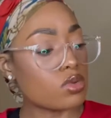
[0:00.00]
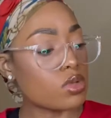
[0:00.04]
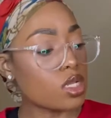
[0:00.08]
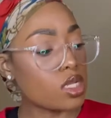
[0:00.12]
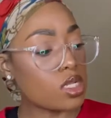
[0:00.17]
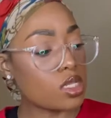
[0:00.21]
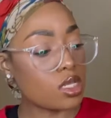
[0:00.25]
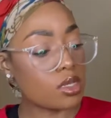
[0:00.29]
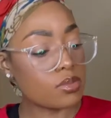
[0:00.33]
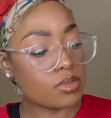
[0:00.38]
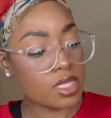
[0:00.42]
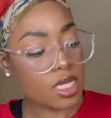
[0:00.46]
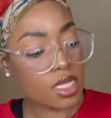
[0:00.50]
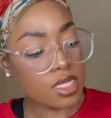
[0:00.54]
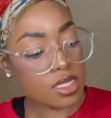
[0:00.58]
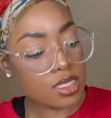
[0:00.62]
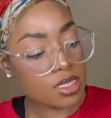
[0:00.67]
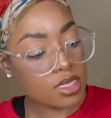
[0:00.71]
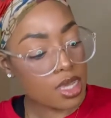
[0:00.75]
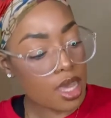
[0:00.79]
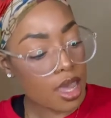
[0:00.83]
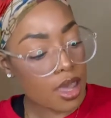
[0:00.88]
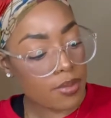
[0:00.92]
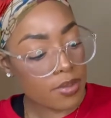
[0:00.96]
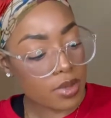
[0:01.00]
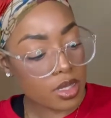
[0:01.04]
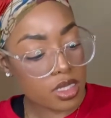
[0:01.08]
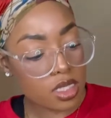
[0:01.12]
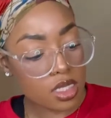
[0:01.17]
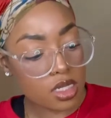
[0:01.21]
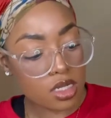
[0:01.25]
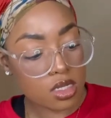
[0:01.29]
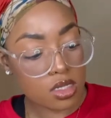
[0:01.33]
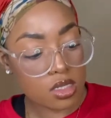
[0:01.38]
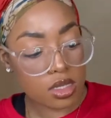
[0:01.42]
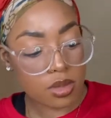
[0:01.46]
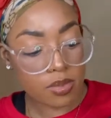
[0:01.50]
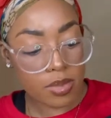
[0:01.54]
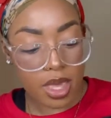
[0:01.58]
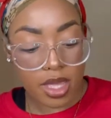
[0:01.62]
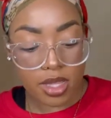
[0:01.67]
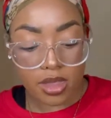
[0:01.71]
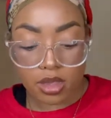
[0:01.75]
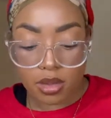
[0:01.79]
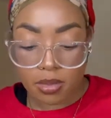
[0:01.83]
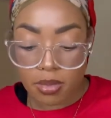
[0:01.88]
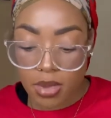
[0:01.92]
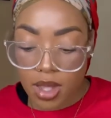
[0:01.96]
clips at the top and then a clip
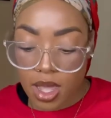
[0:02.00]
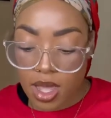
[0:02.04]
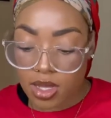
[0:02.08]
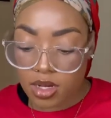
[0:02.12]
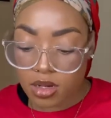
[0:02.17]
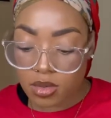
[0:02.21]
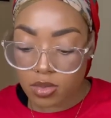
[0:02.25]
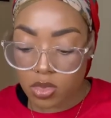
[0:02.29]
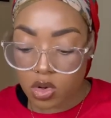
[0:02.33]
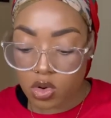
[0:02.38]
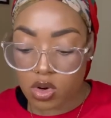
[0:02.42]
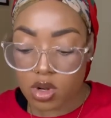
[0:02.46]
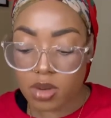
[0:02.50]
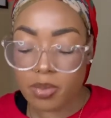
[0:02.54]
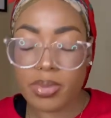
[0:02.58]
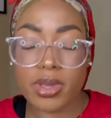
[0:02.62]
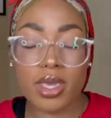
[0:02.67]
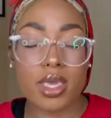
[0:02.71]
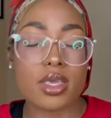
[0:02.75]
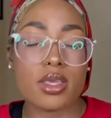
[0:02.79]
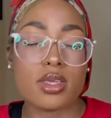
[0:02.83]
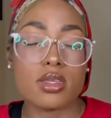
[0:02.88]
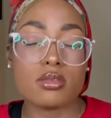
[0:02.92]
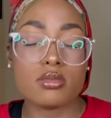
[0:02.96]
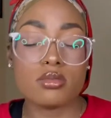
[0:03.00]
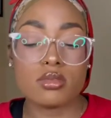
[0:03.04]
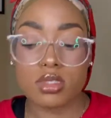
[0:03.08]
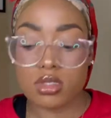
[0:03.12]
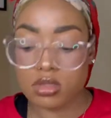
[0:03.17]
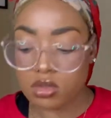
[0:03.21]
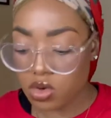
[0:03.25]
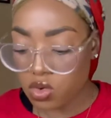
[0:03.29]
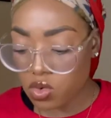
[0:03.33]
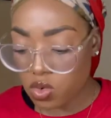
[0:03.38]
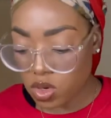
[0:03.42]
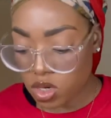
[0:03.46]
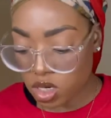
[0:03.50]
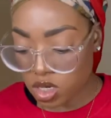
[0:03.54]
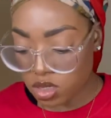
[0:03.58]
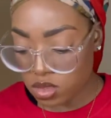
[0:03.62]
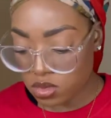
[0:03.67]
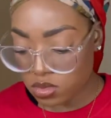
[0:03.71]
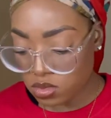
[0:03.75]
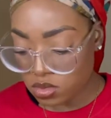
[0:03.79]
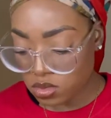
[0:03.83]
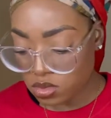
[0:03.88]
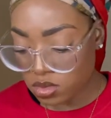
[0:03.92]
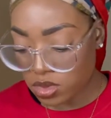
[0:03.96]
at the bottom, or pins, or
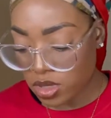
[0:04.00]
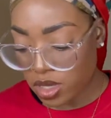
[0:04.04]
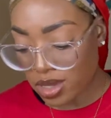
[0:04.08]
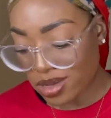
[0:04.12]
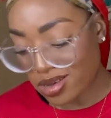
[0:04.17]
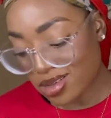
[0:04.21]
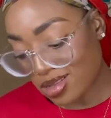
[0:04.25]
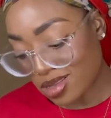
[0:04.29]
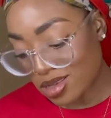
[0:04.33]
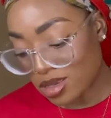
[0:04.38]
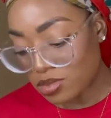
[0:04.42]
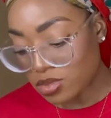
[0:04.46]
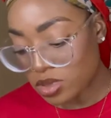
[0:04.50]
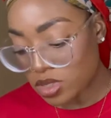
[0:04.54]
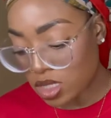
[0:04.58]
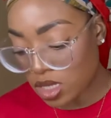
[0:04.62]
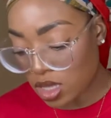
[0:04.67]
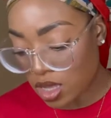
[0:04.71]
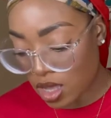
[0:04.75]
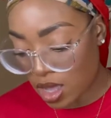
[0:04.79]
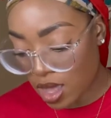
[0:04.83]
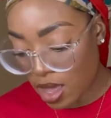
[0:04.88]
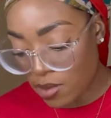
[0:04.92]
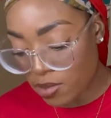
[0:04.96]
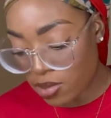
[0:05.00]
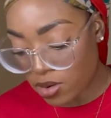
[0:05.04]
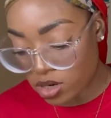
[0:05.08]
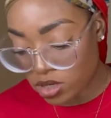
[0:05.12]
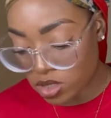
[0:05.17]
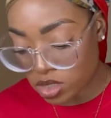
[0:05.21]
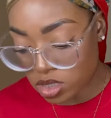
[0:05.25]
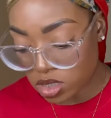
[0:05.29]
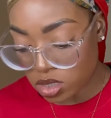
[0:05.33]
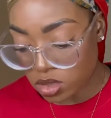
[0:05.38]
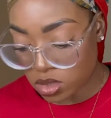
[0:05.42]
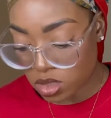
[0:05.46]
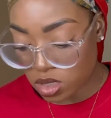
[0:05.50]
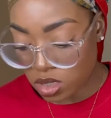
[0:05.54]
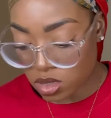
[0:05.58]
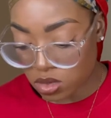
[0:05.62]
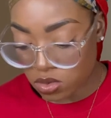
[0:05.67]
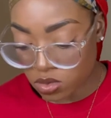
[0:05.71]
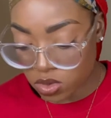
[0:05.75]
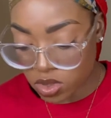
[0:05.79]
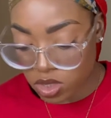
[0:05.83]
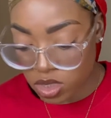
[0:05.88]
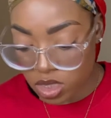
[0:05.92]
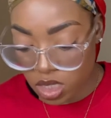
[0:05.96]
yeah, clips, I personally
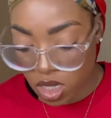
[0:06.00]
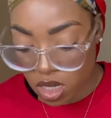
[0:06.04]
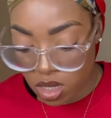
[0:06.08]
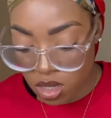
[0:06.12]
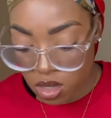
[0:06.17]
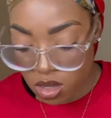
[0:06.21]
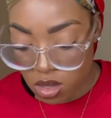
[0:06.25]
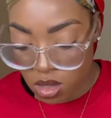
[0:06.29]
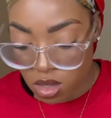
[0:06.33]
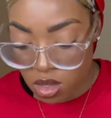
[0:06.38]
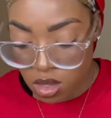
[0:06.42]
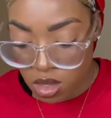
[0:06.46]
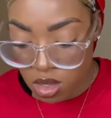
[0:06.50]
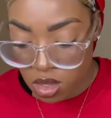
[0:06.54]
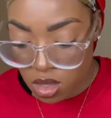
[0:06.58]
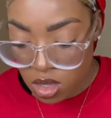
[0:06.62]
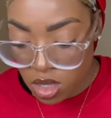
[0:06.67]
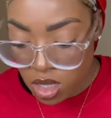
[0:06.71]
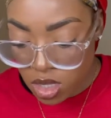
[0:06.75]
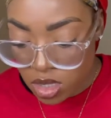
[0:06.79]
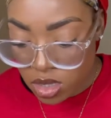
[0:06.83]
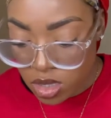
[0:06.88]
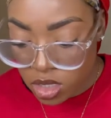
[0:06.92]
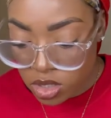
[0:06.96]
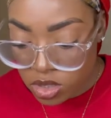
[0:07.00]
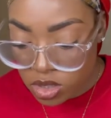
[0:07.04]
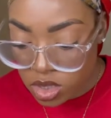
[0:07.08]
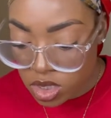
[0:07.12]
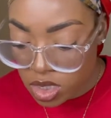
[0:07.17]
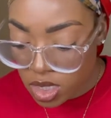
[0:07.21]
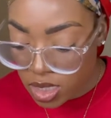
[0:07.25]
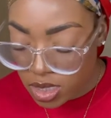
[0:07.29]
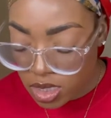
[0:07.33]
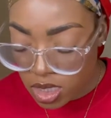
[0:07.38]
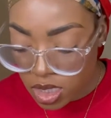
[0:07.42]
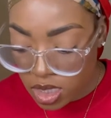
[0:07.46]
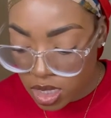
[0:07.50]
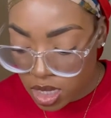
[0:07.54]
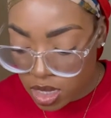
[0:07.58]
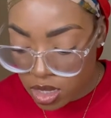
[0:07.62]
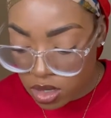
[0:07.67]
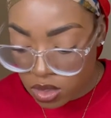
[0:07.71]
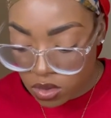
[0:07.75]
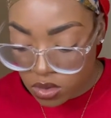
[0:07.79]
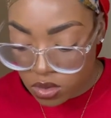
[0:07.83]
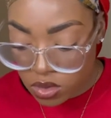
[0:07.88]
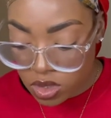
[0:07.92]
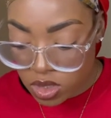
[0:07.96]
would say. There's nothing
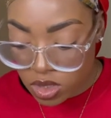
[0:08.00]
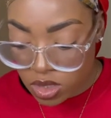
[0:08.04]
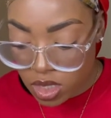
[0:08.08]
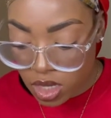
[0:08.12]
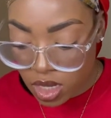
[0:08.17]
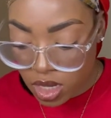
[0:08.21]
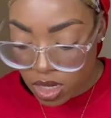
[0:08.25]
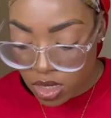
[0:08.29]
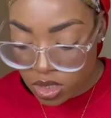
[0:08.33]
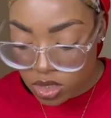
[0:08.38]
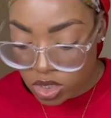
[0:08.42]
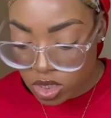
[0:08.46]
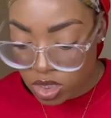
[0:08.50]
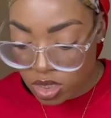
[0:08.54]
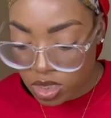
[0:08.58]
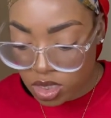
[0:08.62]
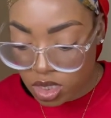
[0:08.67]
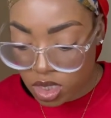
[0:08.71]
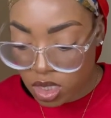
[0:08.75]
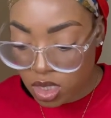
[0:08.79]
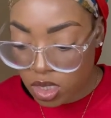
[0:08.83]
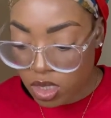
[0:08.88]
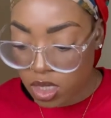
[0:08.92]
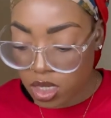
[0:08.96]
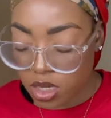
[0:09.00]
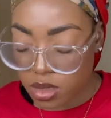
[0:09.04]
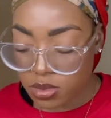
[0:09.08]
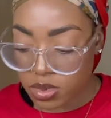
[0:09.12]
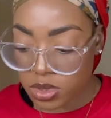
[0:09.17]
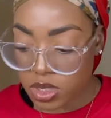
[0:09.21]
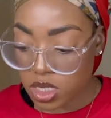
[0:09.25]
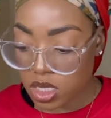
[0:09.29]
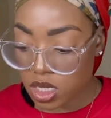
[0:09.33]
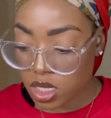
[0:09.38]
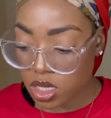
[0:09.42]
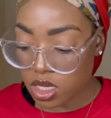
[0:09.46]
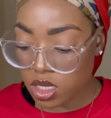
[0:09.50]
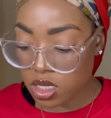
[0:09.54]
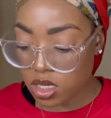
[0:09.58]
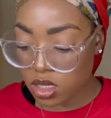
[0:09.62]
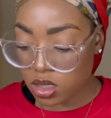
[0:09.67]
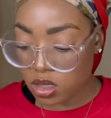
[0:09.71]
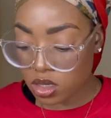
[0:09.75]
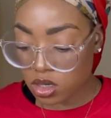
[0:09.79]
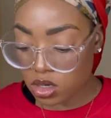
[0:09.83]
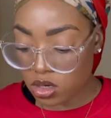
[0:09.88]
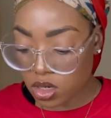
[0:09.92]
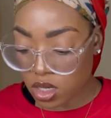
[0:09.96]
else there, just the clips and the
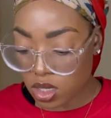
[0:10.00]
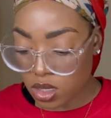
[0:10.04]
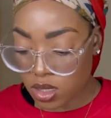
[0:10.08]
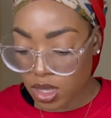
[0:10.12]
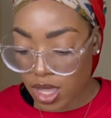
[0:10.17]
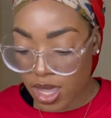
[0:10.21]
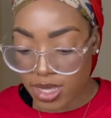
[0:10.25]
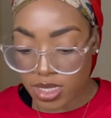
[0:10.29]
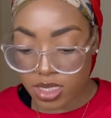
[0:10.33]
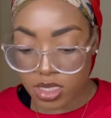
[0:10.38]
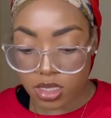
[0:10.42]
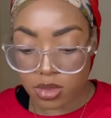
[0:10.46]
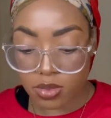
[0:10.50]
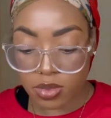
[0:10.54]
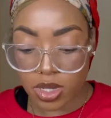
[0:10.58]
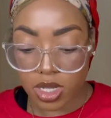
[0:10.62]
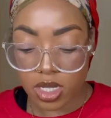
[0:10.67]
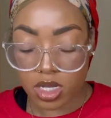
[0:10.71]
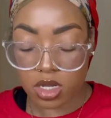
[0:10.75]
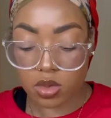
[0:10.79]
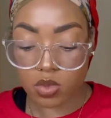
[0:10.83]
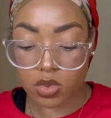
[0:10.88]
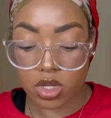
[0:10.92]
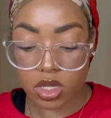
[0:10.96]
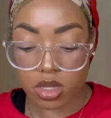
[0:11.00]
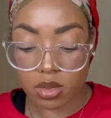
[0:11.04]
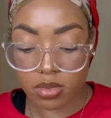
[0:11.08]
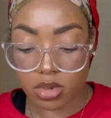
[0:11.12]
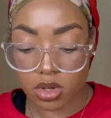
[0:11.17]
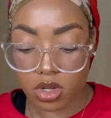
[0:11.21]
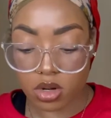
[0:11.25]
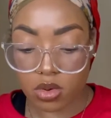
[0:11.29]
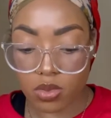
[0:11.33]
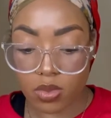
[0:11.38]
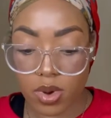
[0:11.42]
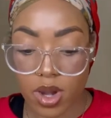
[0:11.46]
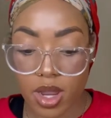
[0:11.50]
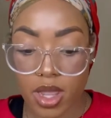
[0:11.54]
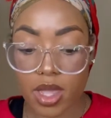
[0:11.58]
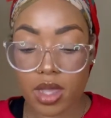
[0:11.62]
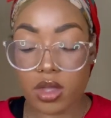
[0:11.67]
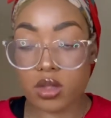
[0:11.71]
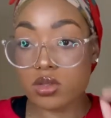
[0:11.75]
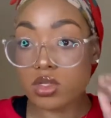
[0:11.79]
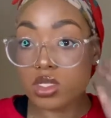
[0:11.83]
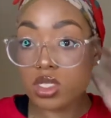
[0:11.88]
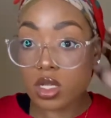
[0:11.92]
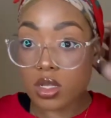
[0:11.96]
little elastic band that we can put
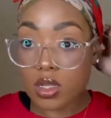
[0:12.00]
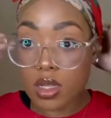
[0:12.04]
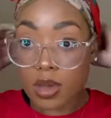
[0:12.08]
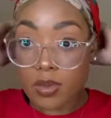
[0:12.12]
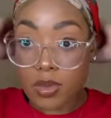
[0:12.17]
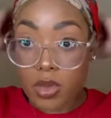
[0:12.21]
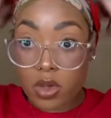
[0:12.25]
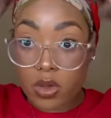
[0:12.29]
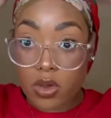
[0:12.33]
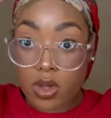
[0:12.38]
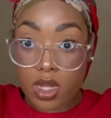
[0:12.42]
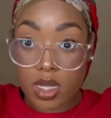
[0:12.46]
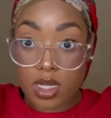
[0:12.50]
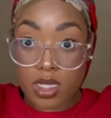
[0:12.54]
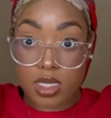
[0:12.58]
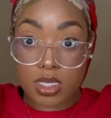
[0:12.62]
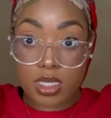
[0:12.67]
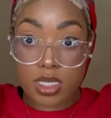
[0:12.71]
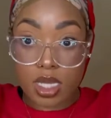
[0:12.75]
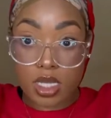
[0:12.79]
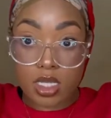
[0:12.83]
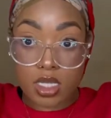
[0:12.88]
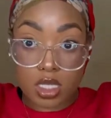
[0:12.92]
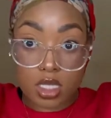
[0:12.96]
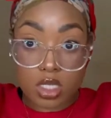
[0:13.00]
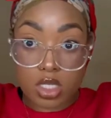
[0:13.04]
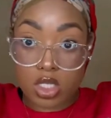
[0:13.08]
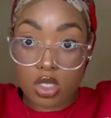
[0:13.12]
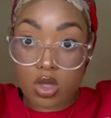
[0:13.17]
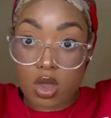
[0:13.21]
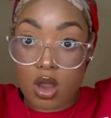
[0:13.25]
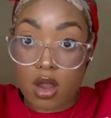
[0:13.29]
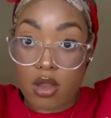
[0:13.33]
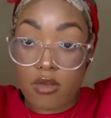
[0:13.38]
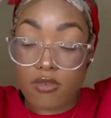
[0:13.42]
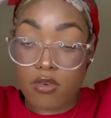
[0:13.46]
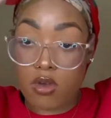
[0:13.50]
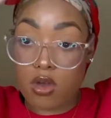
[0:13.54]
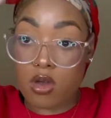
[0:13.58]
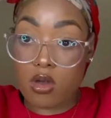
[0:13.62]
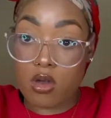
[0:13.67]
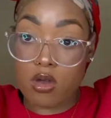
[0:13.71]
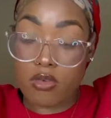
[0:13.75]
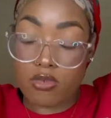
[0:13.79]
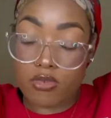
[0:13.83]
around. So let me go ahead and take this scarf off.